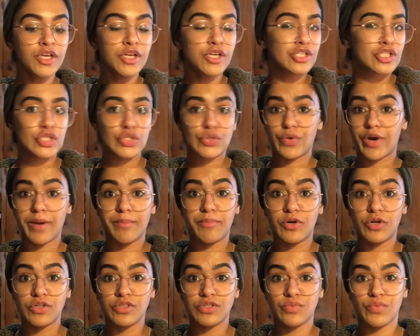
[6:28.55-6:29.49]

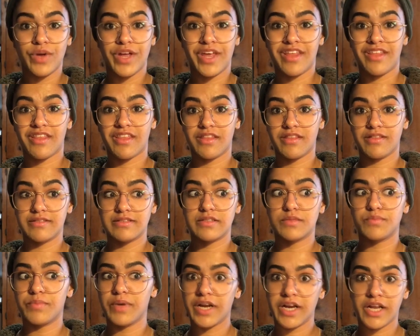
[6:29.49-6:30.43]
scrambled with
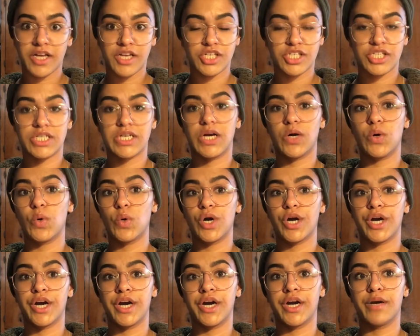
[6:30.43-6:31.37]
spinach
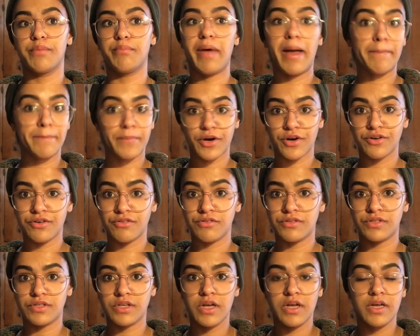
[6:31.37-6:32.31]
or
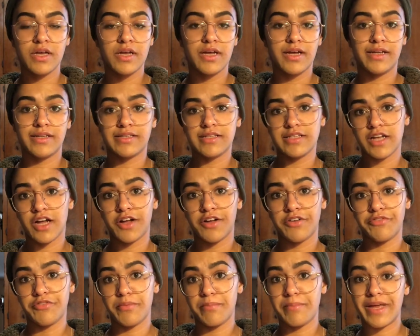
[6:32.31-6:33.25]
peppers and
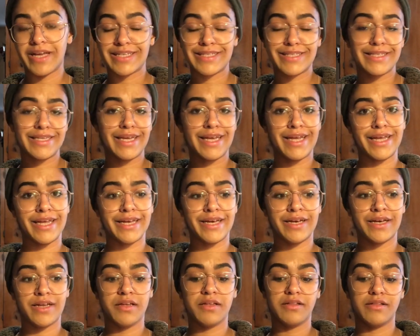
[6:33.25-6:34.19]
stuff, mixed
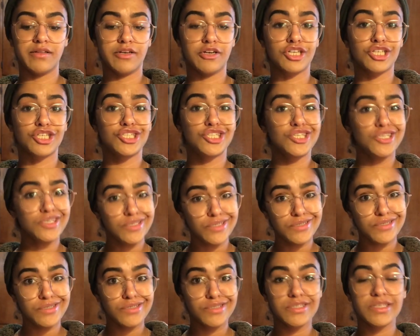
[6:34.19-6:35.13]
in a little
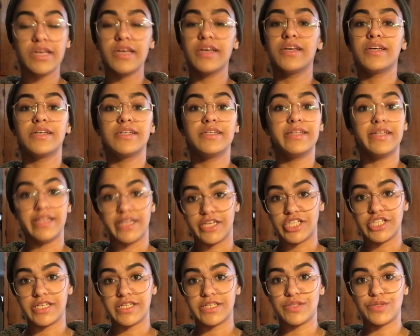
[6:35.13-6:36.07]
cheese.
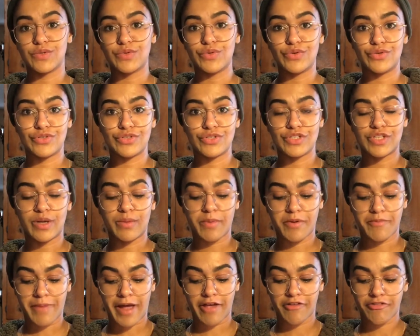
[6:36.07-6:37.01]
Delicious. So those are some
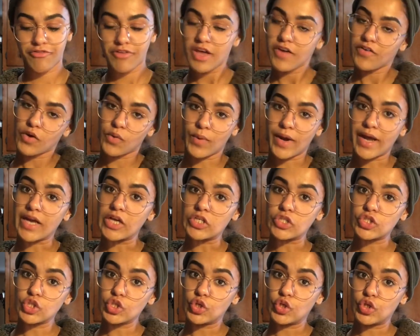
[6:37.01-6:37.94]
of my favorite
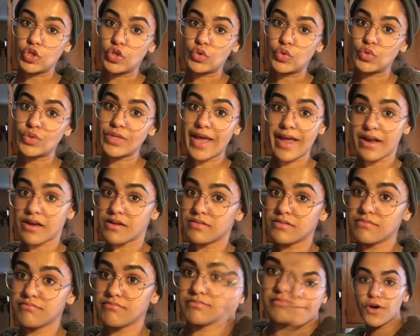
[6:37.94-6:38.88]
ways to use
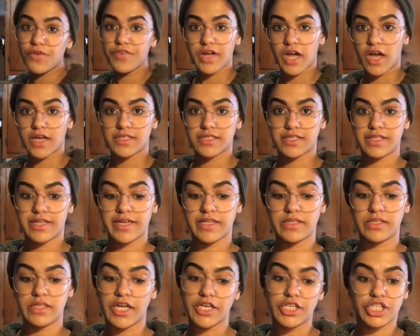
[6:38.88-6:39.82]
eggs. Moving on to
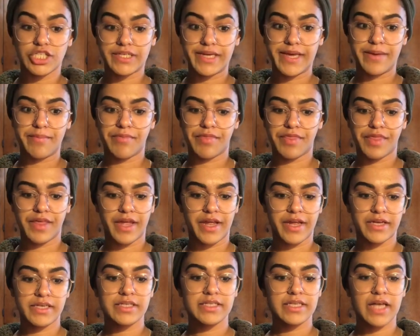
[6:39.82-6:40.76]
like lunch type
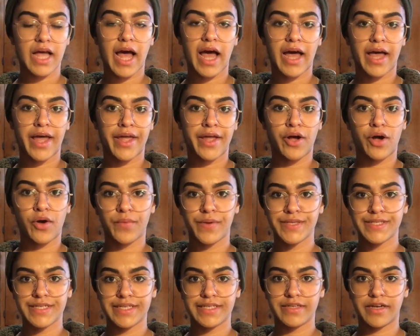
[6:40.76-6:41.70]
things, I
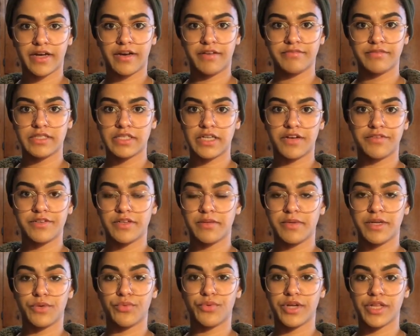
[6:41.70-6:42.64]
always like to have stuff to
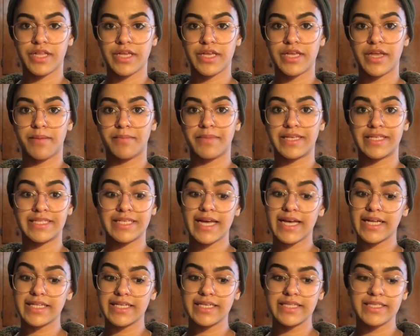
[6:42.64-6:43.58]
make really yummy
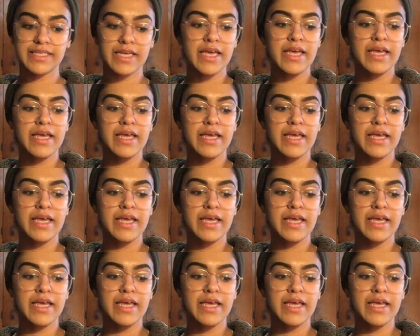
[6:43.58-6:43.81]
salads,